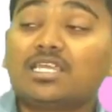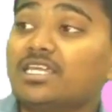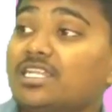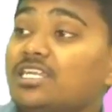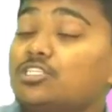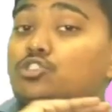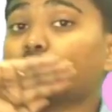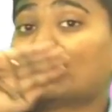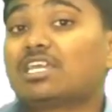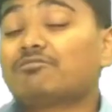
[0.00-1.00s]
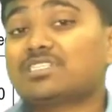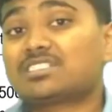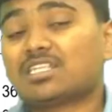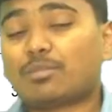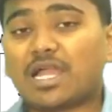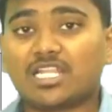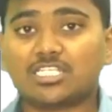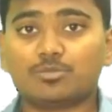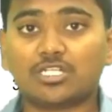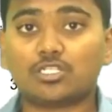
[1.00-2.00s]
he needs to request the
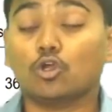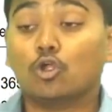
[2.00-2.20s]
management